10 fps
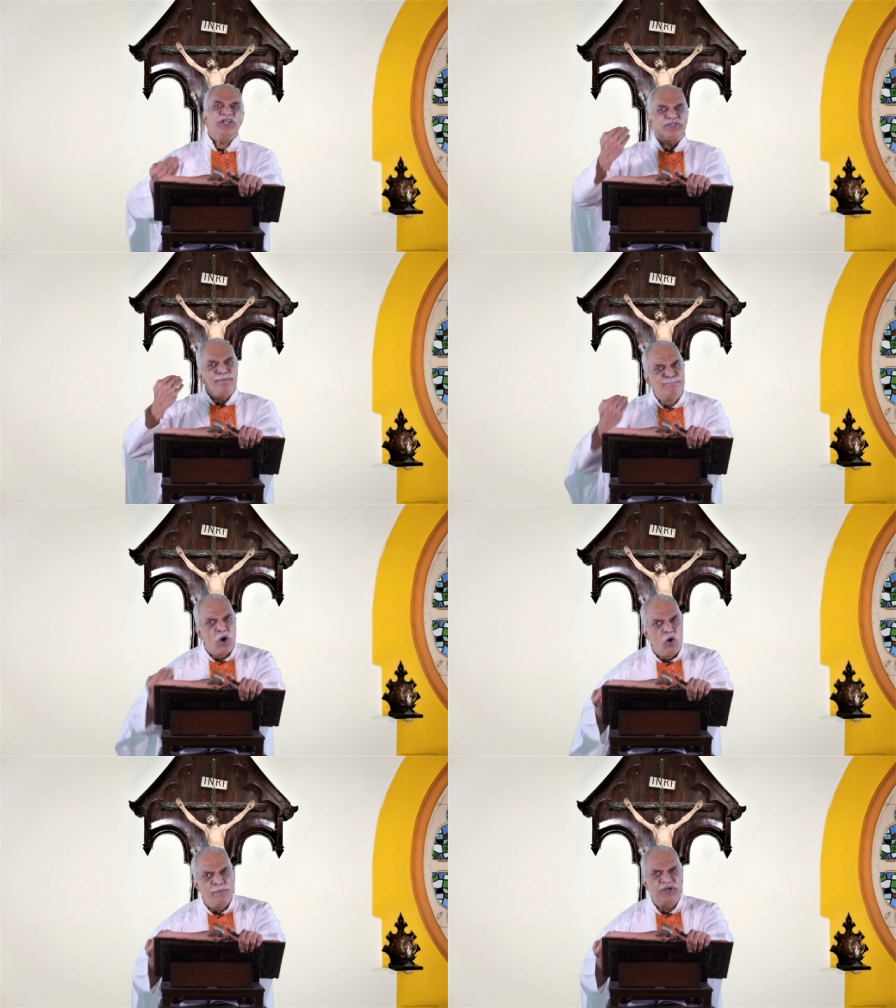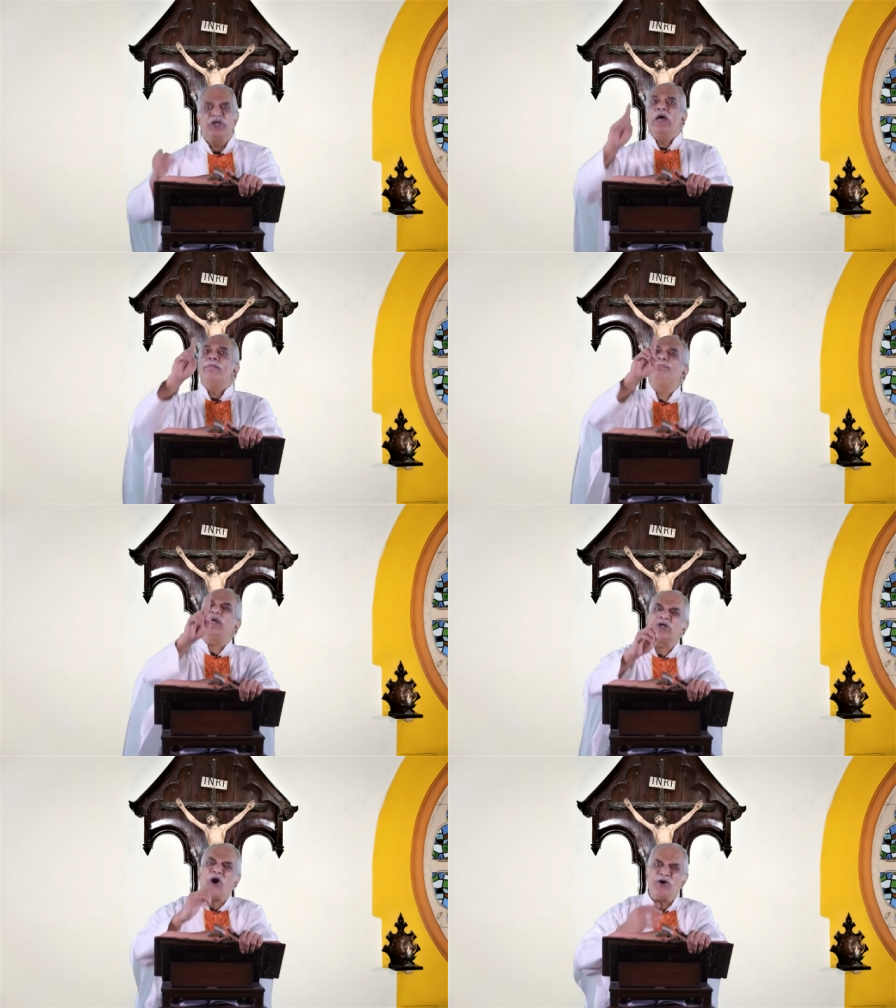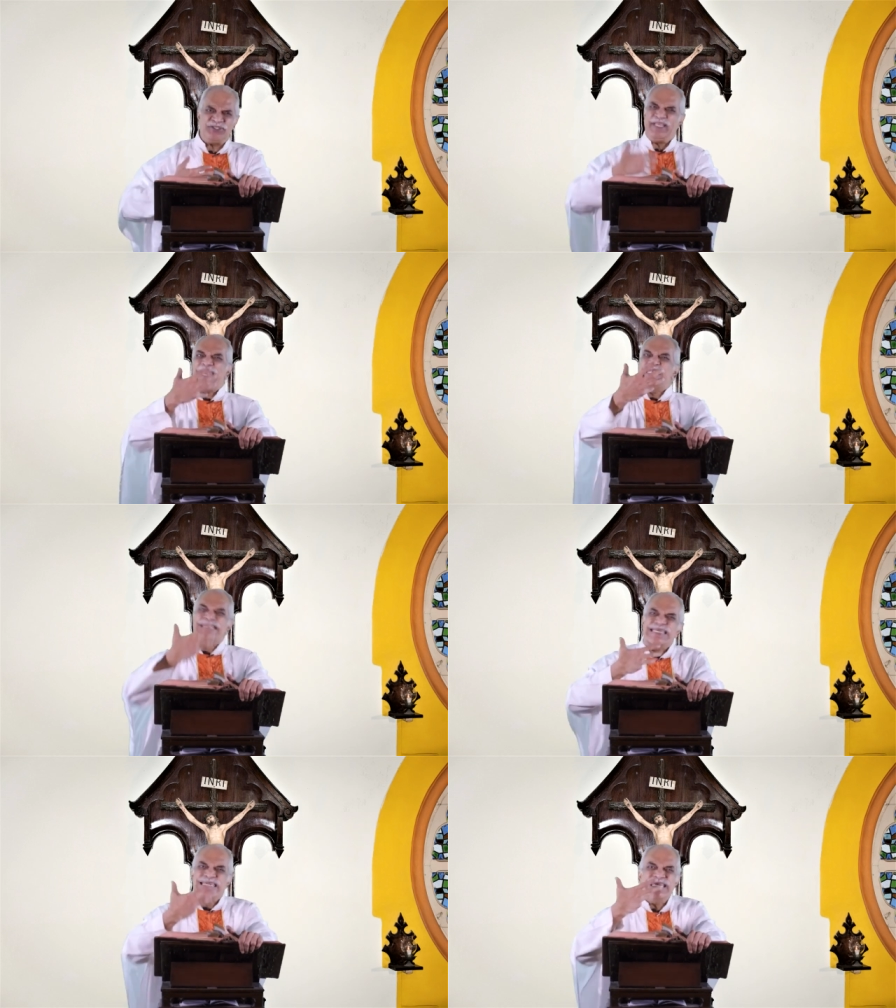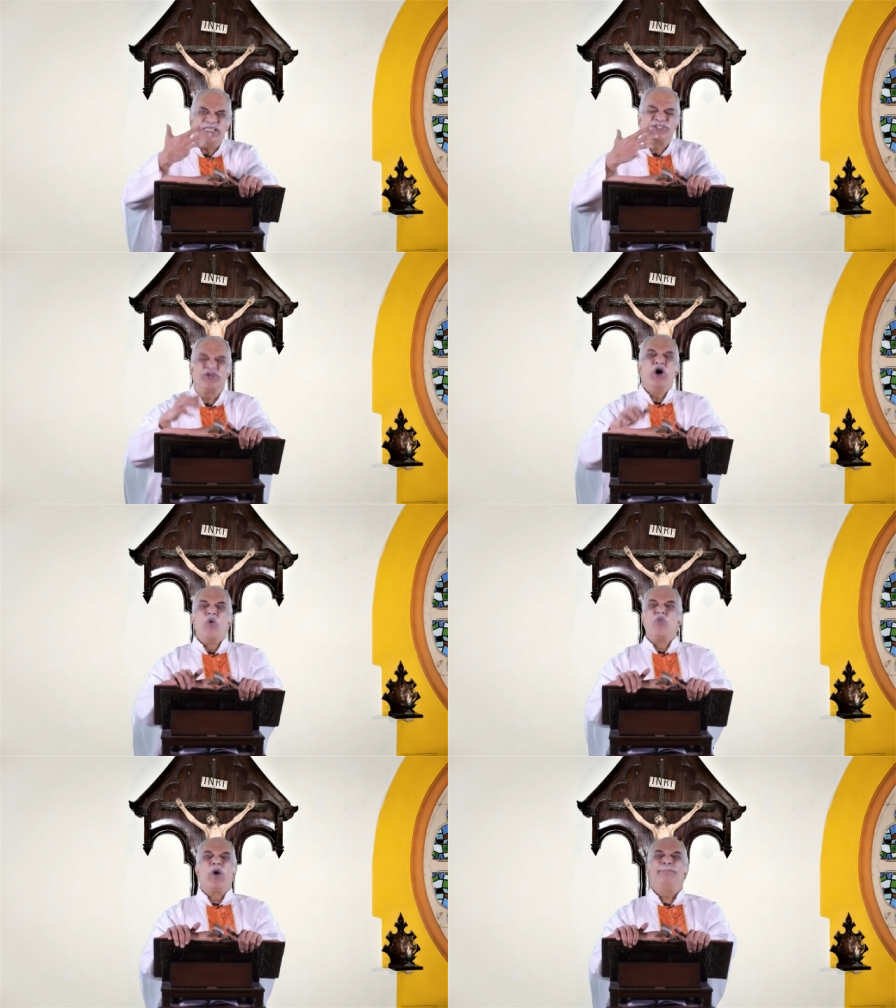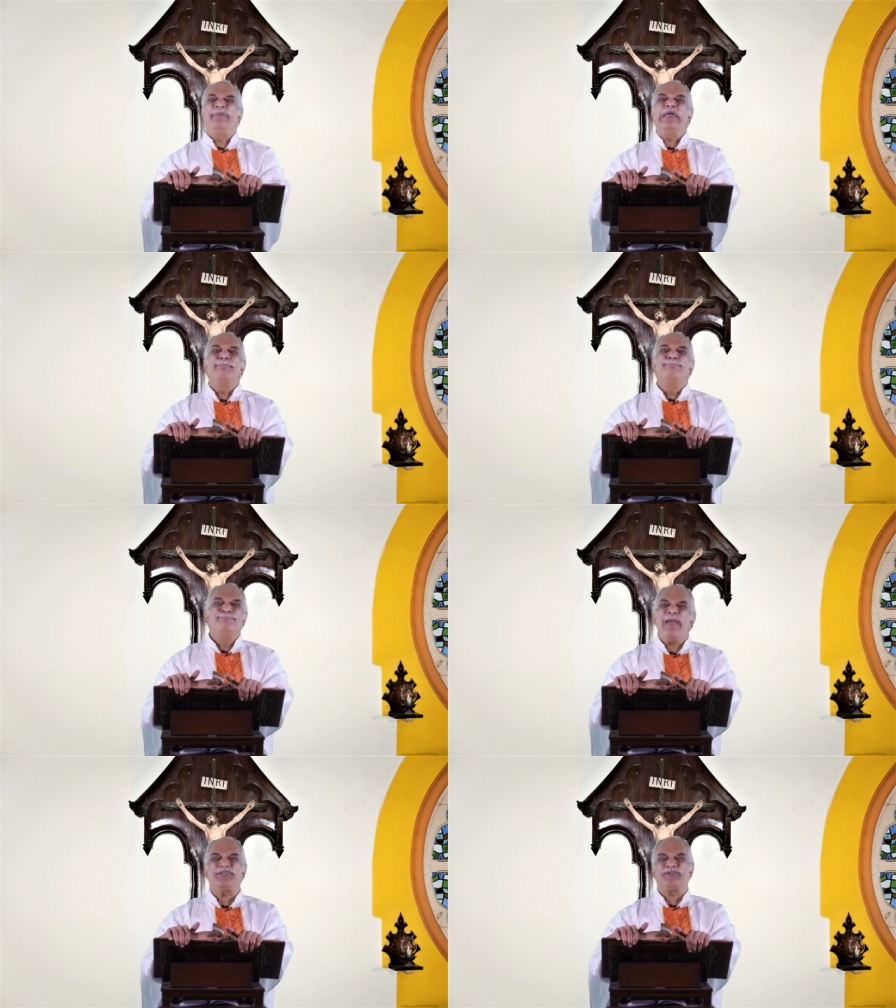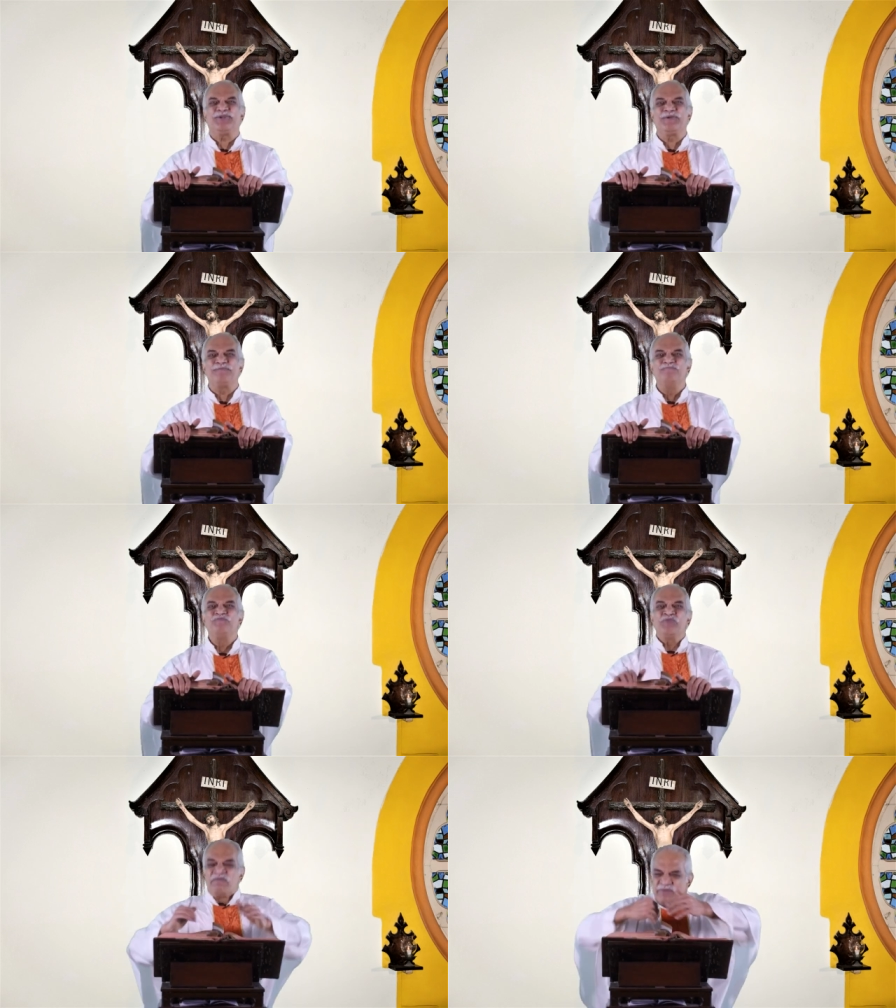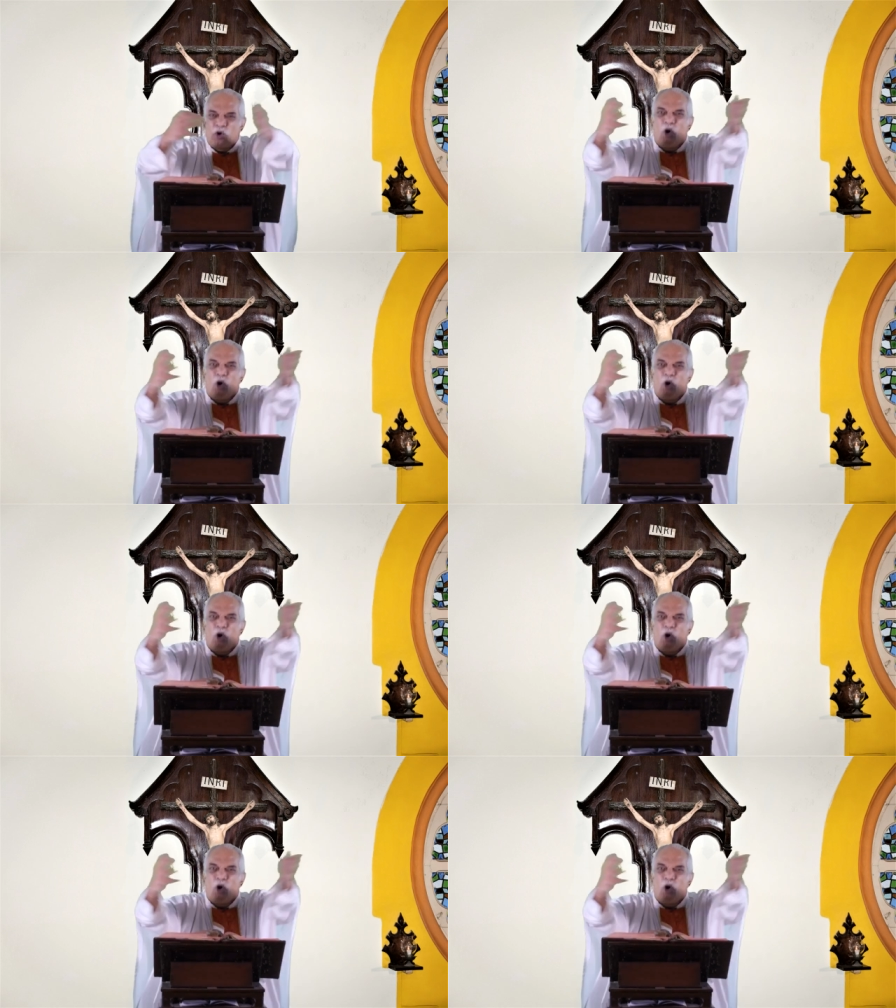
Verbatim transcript: this moment, because their needs were being met, will